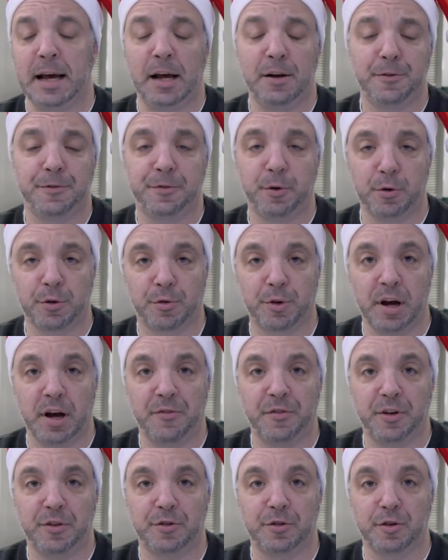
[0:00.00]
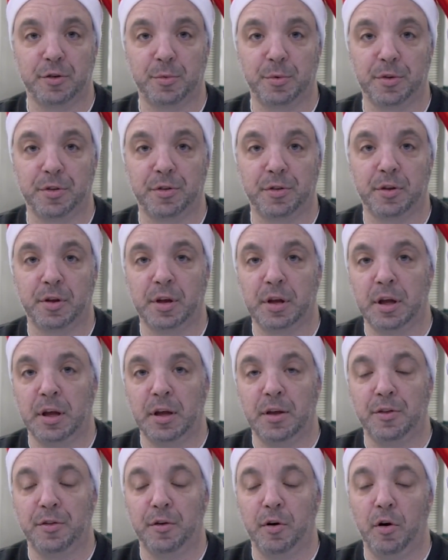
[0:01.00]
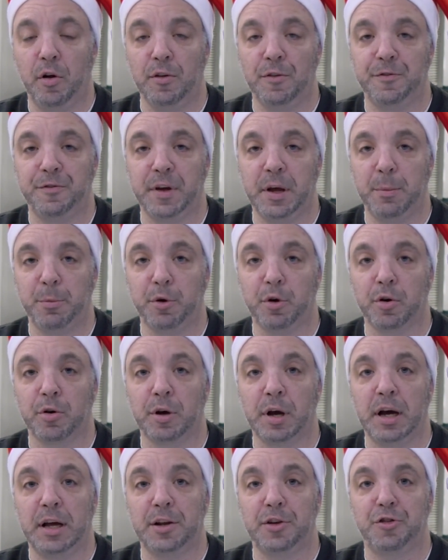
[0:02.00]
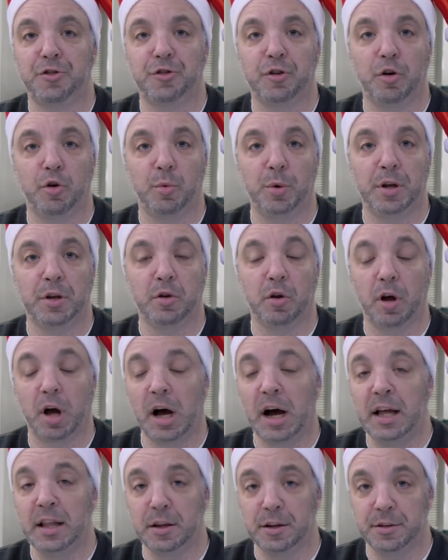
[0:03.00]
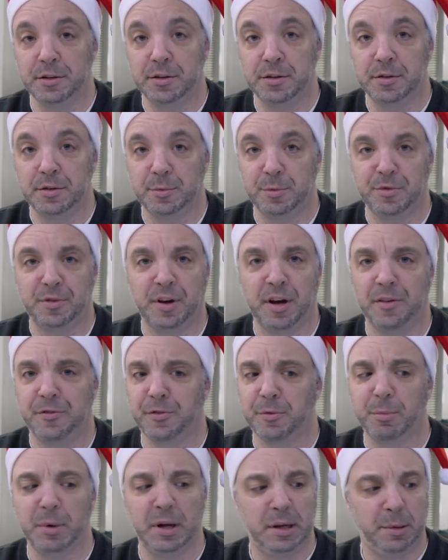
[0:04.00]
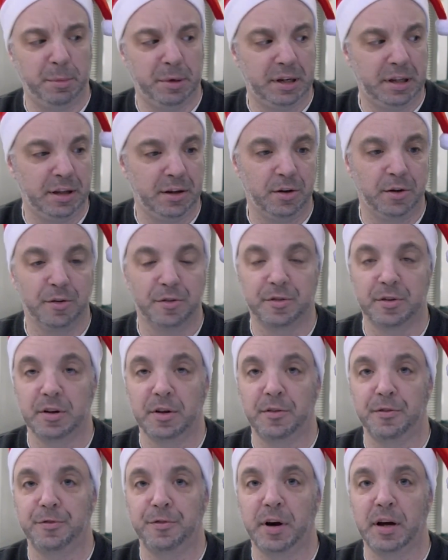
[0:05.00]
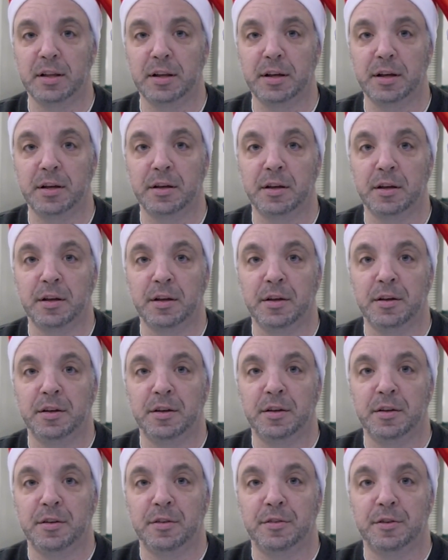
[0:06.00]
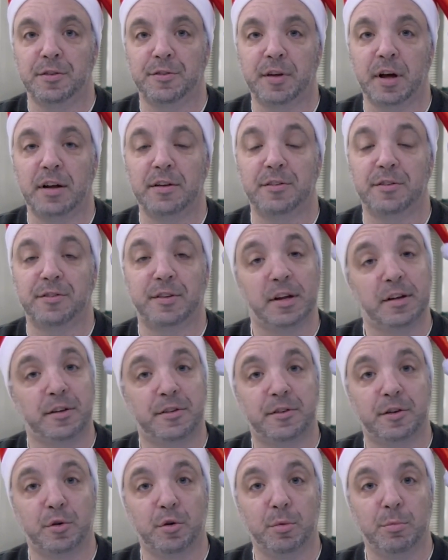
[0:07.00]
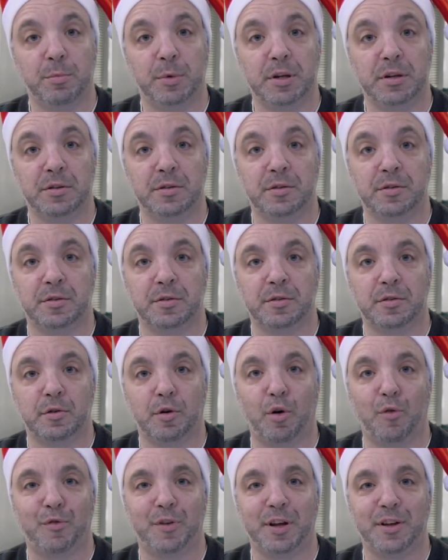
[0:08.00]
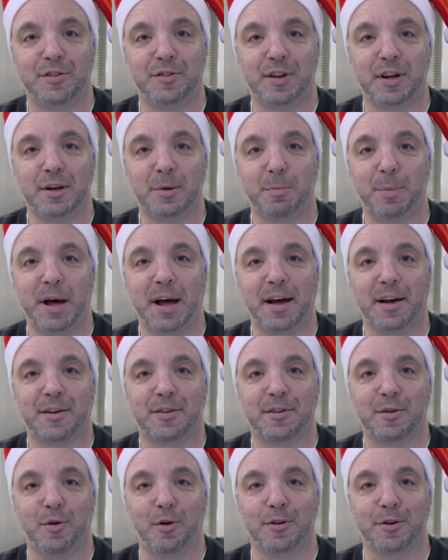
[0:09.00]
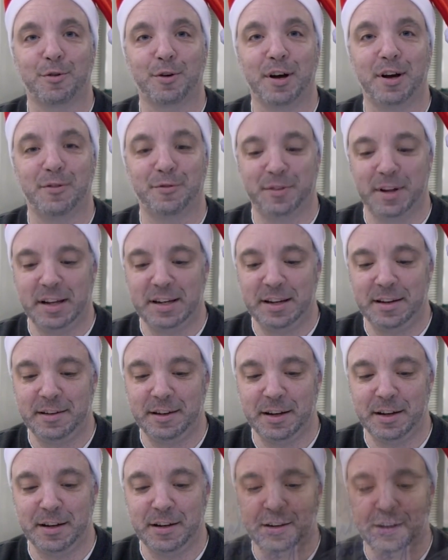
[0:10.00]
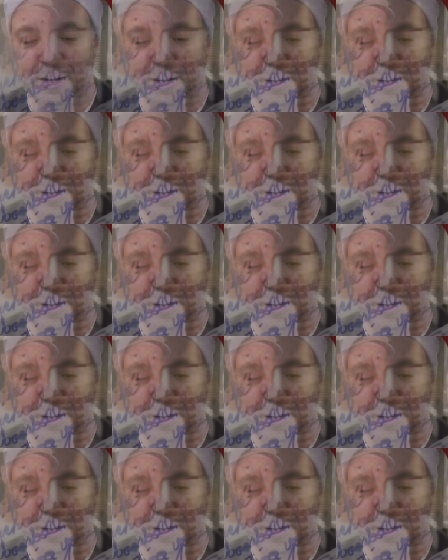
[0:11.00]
had a photograph I took with the Hall of Famer at a show in Long Island, which I had for many, many years, and I finally decided to send it to him, and hopefully he'd send it back autographed, and he did.